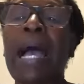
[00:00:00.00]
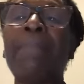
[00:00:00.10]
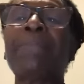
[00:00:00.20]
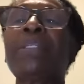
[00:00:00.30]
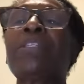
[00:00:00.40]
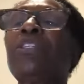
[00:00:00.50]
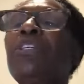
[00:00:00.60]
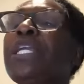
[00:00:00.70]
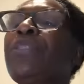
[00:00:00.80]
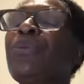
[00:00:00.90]
I'm
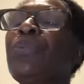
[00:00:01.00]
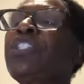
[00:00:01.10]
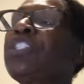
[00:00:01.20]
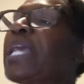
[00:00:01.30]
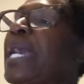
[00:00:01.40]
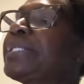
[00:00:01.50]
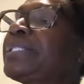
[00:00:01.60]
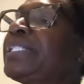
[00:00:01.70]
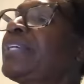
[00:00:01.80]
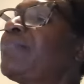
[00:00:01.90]
looking through the chat to
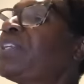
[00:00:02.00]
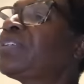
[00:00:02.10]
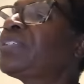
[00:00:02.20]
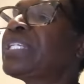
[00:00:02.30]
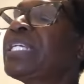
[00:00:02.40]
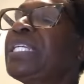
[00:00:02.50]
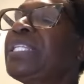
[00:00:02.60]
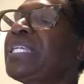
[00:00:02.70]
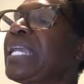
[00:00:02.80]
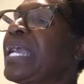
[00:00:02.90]
see if there's
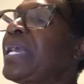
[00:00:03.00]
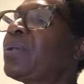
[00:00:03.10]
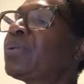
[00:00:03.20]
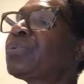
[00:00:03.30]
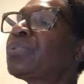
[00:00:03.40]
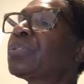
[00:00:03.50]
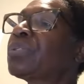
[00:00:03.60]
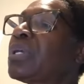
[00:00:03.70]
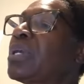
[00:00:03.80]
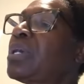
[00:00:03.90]
anything else.
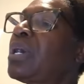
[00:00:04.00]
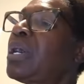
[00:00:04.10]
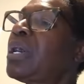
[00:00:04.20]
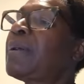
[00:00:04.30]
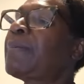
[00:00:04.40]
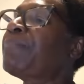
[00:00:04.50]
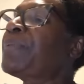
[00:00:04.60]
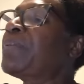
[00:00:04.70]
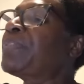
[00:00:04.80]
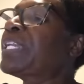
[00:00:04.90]
Um,
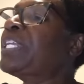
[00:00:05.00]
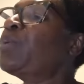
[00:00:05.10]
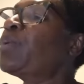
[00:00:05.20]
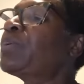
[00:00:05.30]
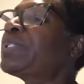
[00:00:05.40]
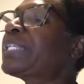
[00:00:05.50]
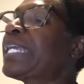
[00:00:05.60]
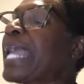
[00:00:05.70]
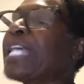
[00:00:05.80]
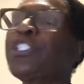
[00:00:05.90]
that anyone was
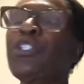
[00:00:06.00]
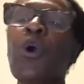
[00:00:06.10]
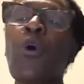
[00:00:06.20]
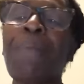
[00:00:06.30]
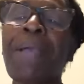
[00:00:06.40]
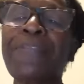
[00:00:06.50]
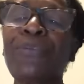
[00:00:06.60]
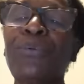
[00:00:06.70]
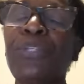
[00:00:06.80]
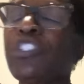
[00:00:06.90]
saying. As you go back
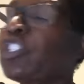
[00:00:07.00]
through the